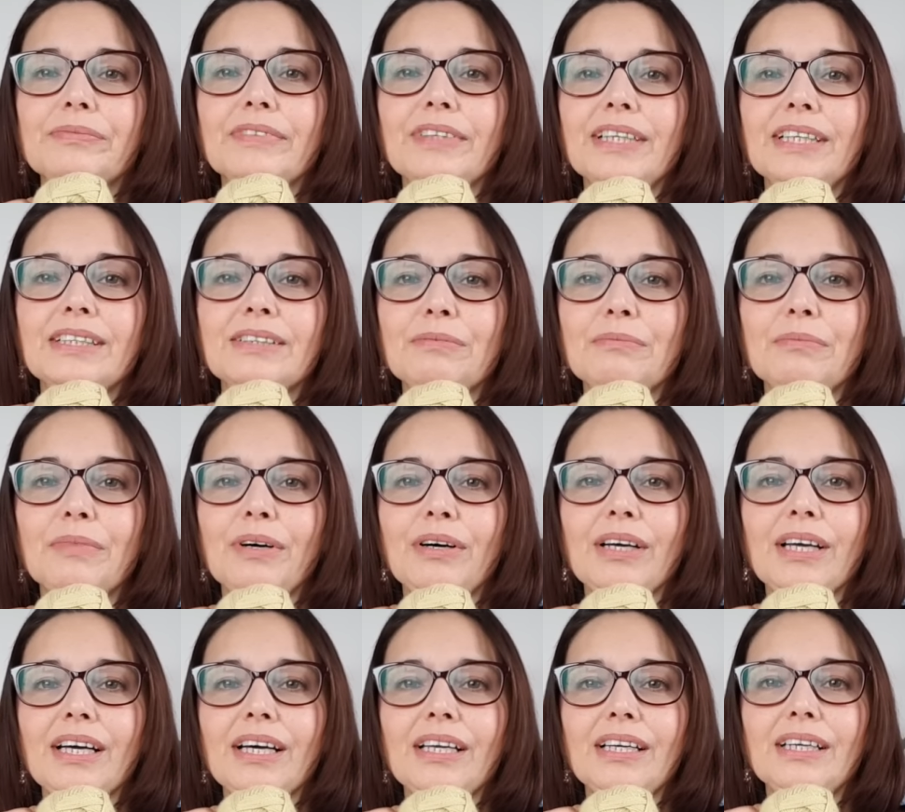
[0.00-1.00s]
isn't my
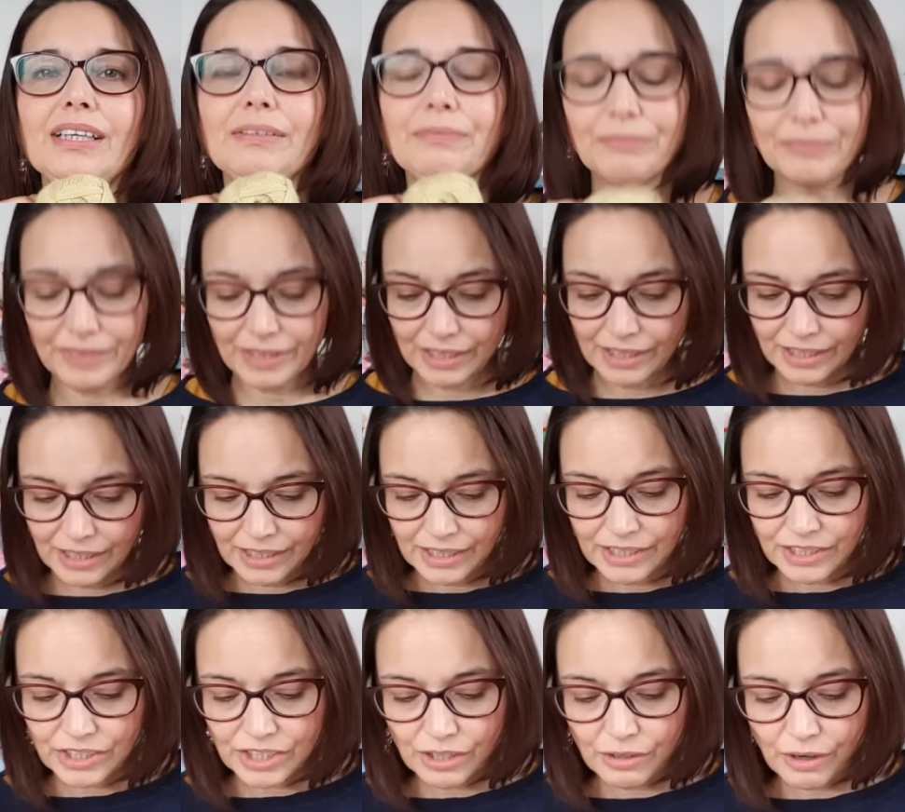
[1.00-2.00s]
colour.
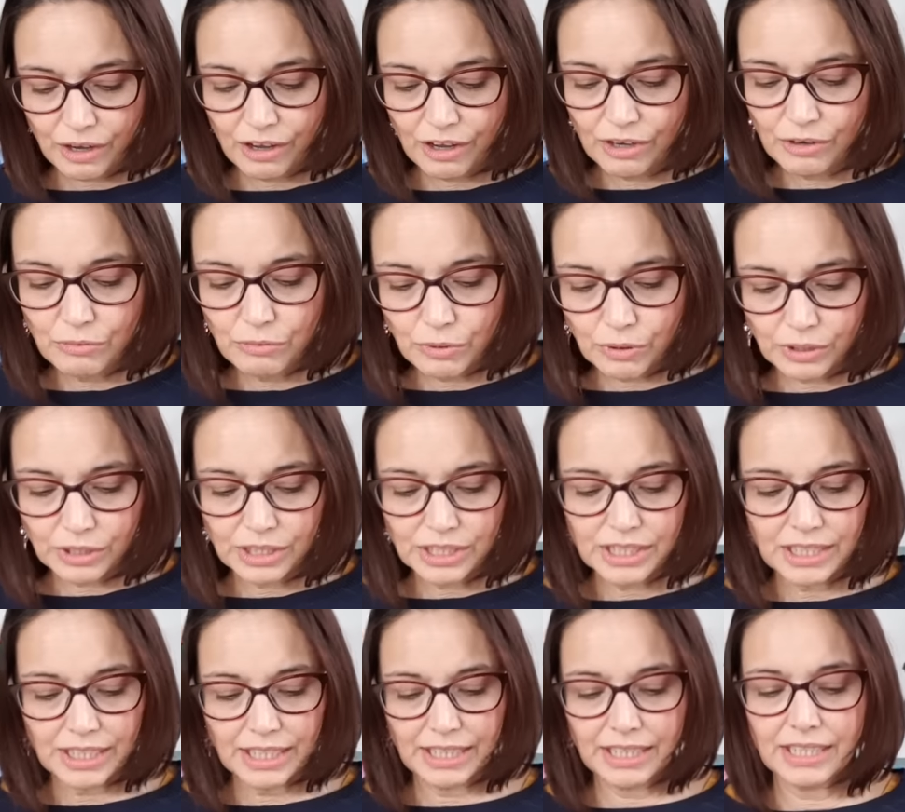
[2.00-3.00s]
So I
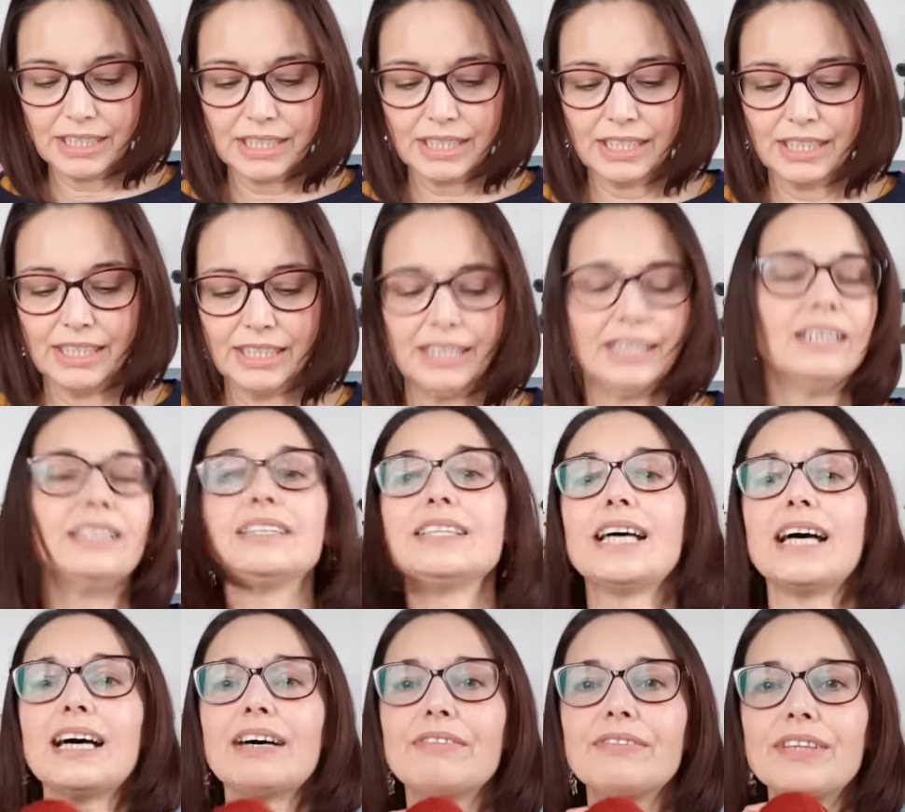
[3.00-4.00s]
wanted to
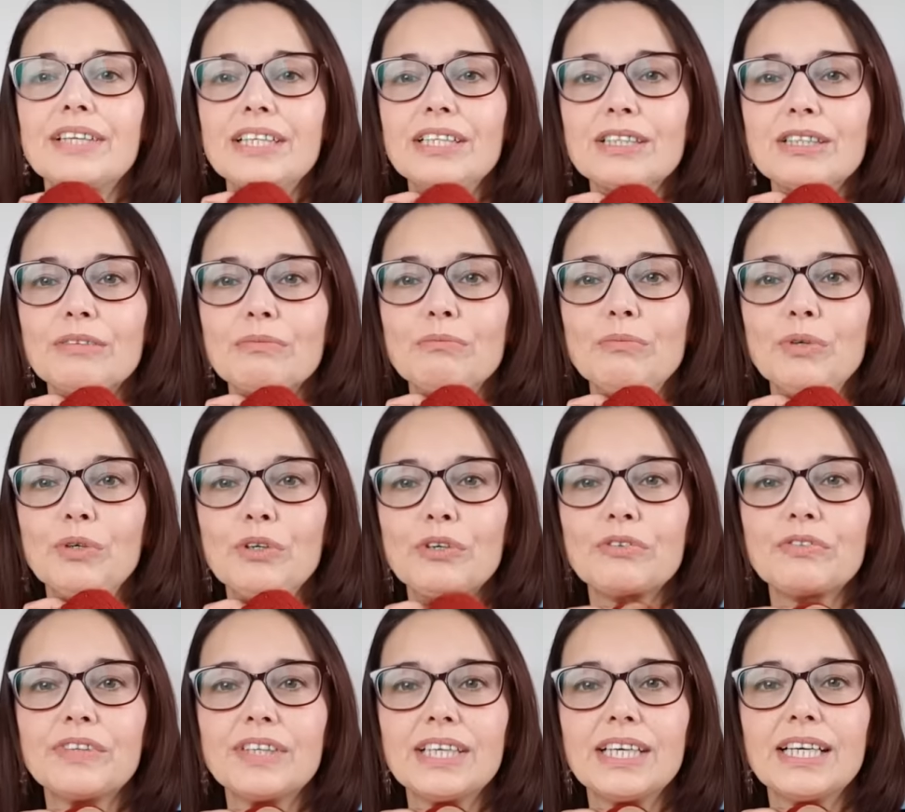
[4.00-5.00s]
have this, more
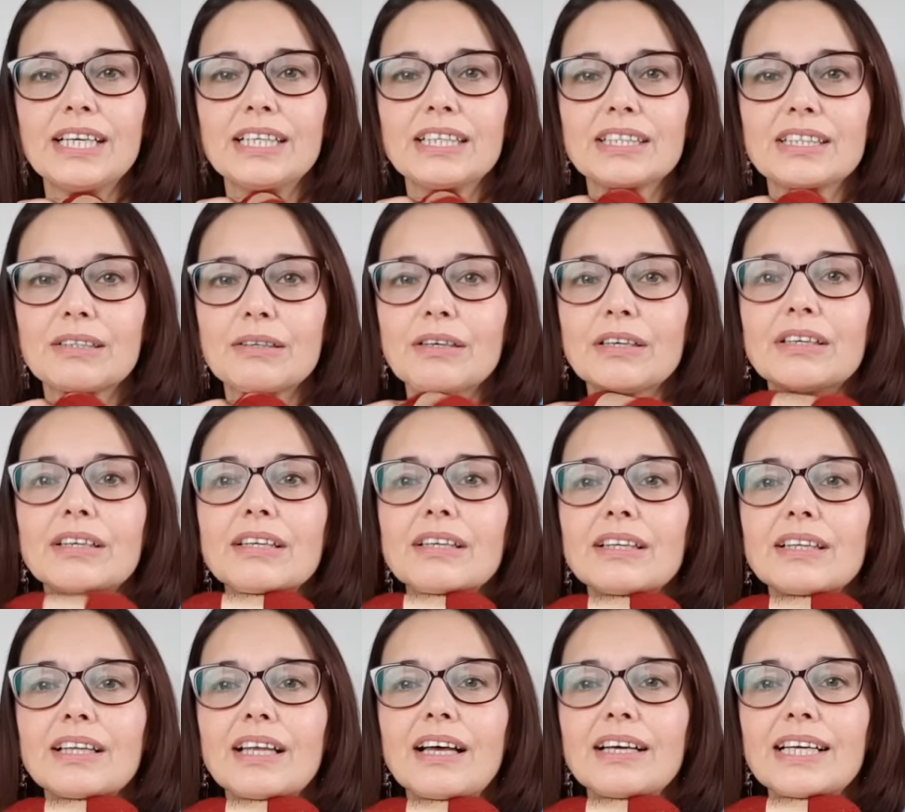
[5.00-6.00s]
of this
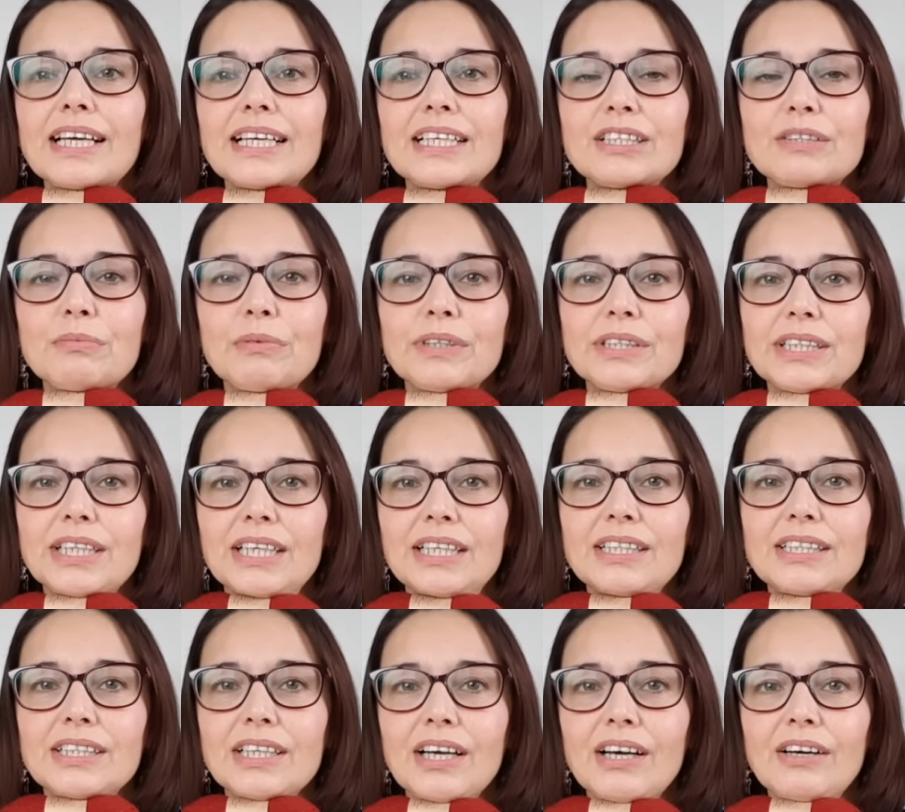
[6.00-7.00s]
against my
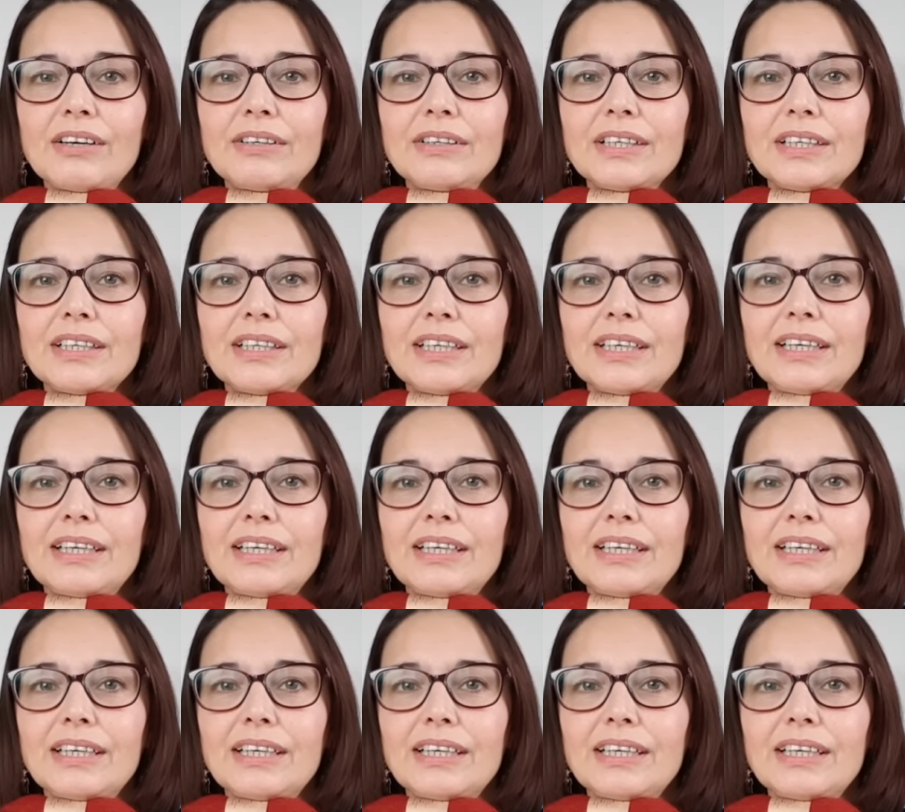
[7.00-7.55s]
skin tone.